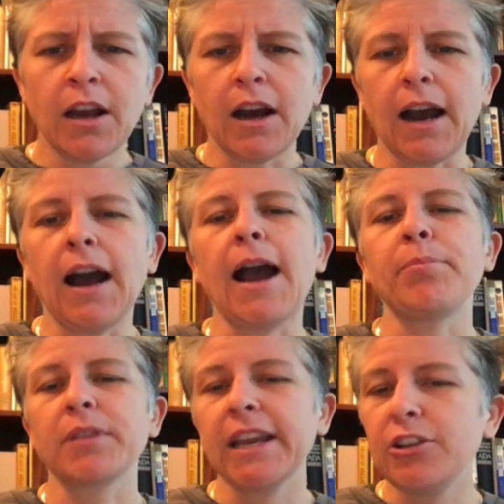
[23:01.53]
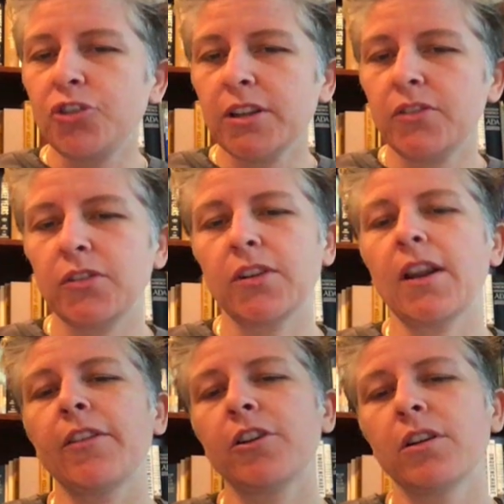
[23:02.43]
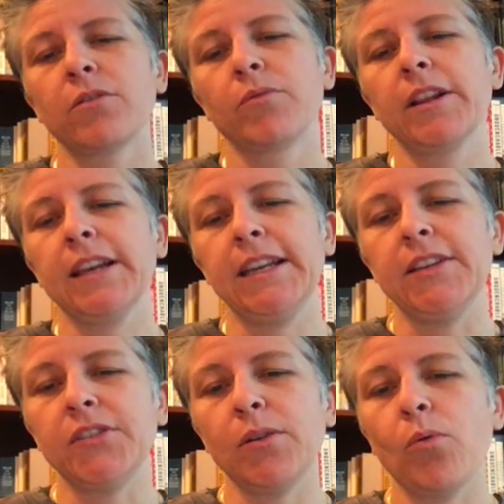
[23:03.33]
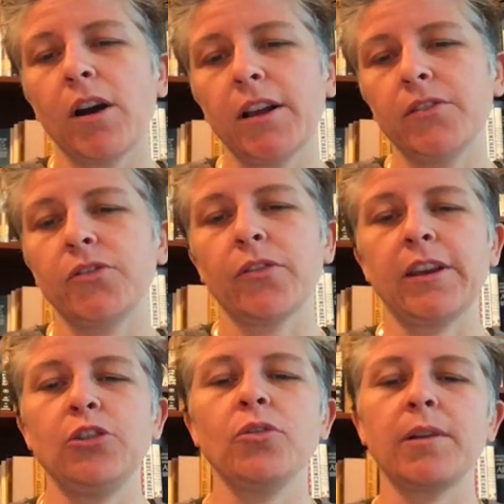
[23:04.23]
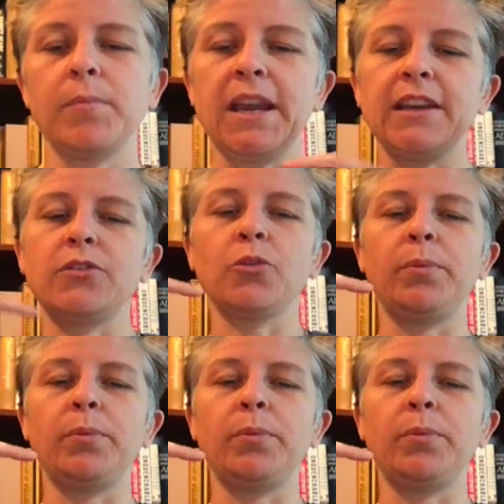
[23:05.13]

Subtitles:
applications is another really easy one, so that you can make it so